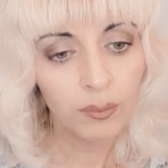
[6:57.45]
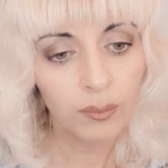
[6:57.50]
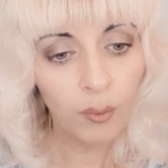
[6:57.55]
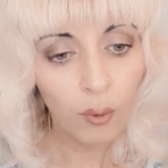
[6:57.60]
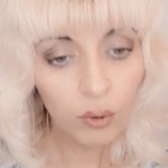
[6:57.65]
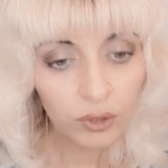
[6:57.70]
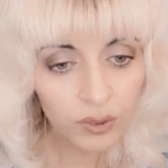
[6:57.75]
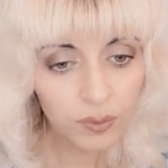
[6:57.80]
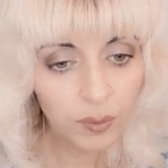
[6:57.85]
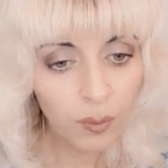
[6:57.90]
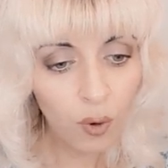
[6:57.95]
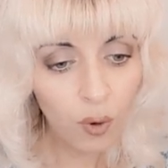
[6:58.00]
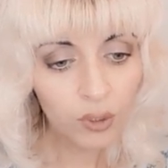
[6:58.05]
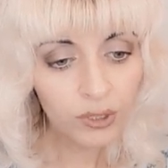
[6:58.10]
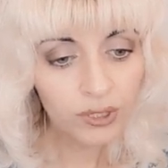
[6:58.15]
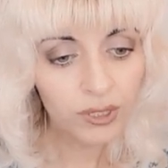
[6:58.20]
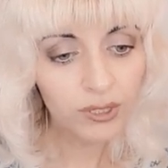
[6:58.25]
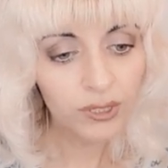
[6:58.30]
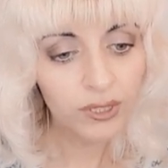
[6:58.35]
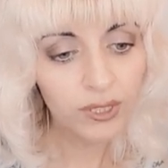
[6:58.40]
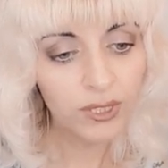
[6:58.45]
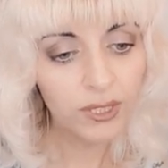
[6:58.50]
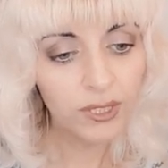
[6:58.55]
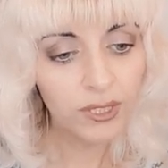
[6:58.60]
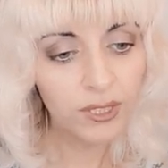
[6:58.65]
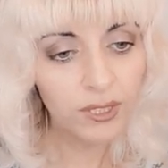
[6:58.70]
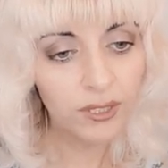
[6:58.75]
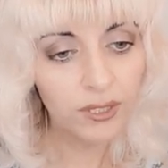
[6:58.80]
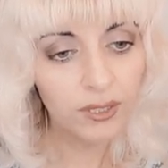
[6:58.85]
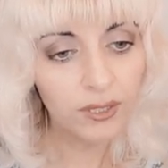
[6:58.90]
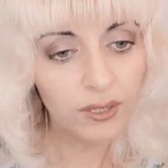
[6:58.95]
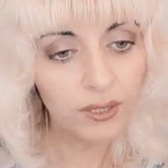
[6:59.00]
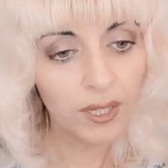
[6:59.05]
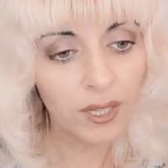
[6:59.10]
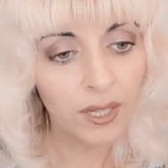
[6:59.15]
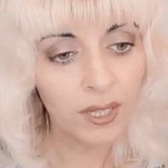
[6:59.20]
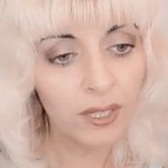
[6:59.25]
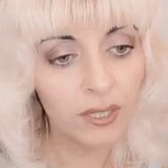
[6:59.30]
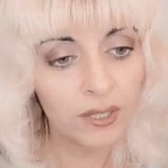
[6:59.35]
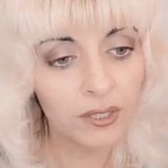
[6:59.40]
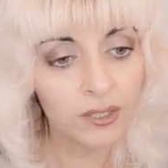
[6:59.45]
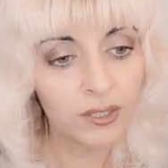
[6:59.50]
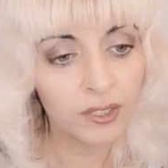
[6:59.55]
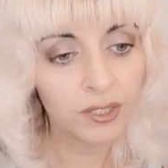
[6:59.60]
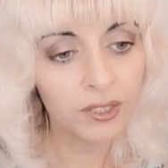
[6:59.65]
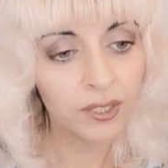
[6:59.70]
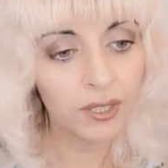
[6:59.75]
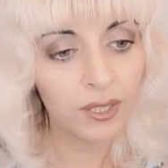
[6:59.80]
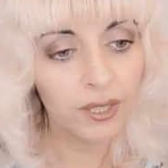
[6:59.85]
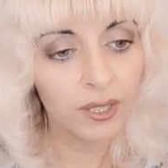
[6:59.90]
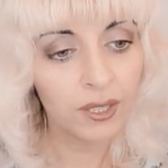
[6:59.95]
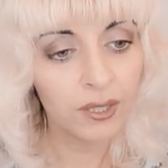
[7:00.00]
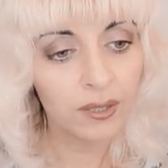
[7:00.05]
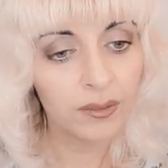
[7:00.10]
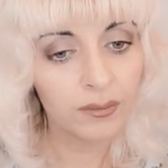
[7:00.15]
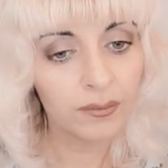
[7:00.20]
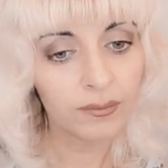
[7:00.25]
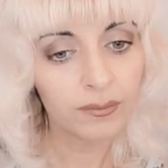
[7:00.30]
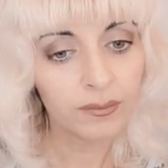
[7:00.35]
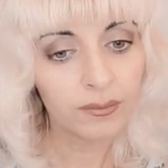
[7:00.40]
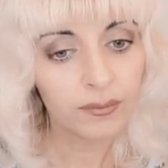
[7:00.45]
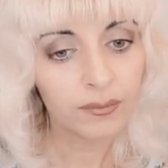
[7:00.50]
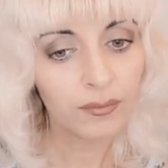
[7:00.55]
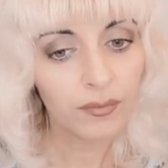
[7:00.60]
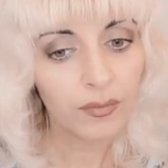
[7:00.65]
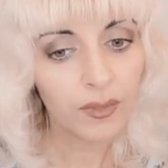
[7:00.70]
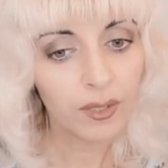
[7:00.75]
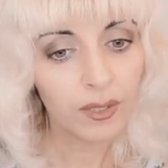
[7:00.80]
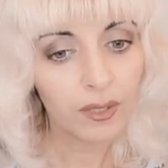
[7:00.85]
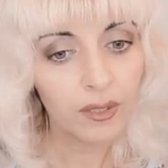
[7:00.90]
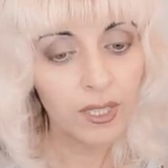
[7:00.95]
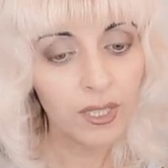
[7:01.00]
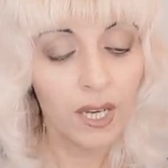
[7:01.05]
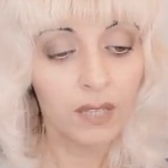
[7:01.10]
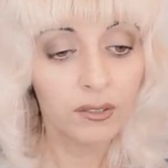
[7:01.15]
post boxes here, and yeah,